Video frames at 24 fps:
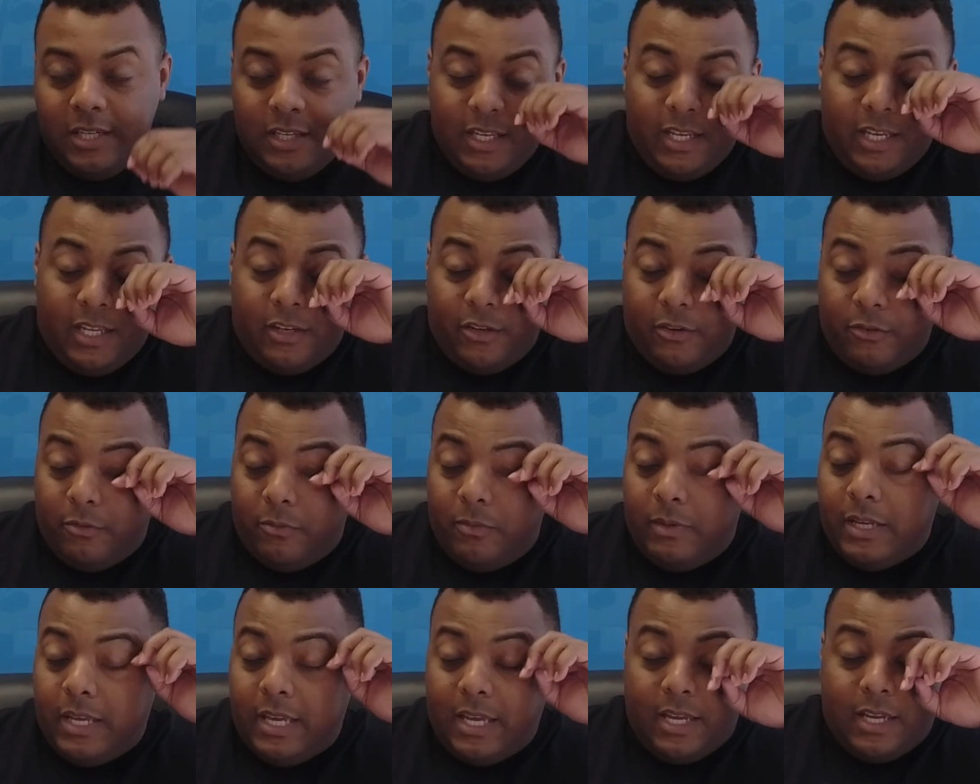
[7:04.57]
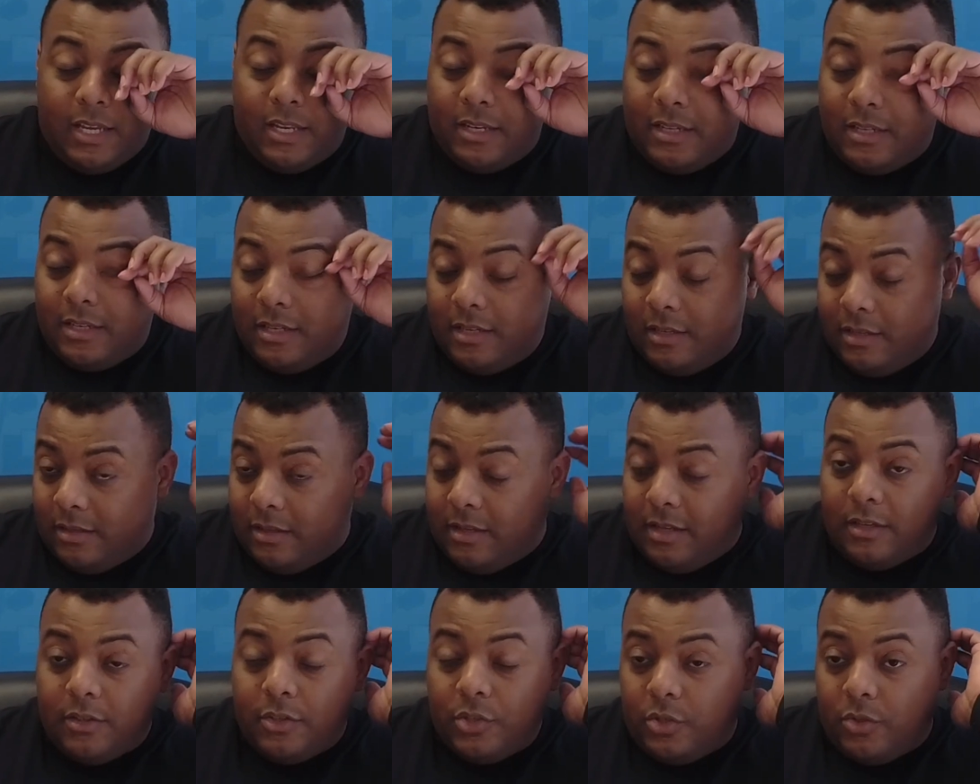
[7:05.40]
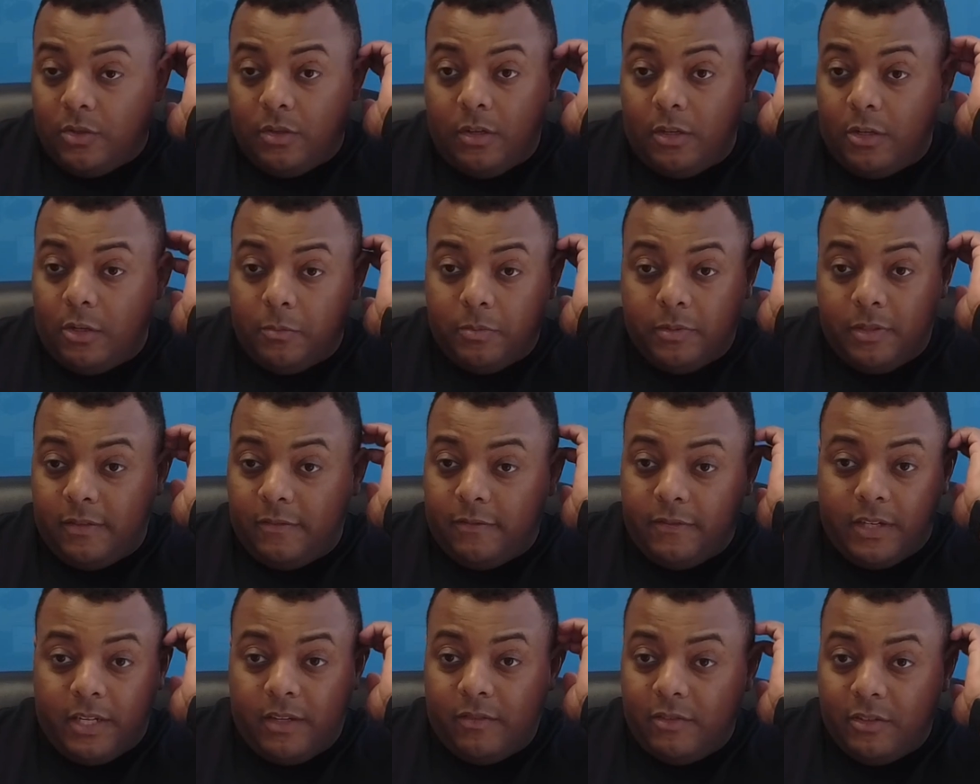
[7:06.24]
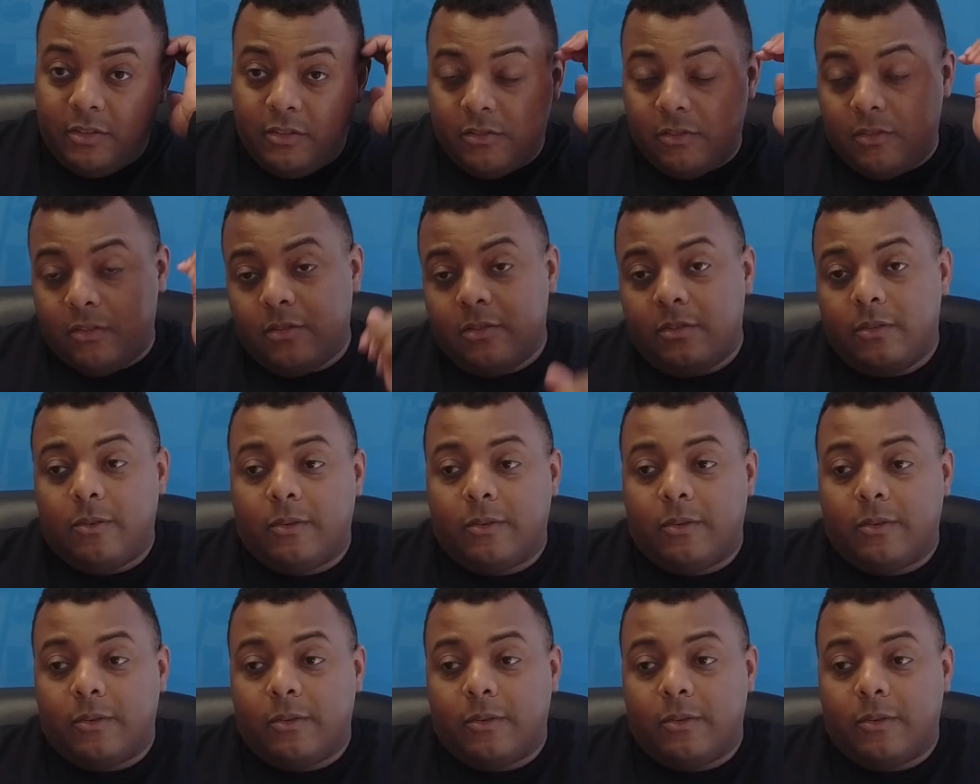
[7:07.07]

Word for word: and do what we can to get you 100% forgiveness.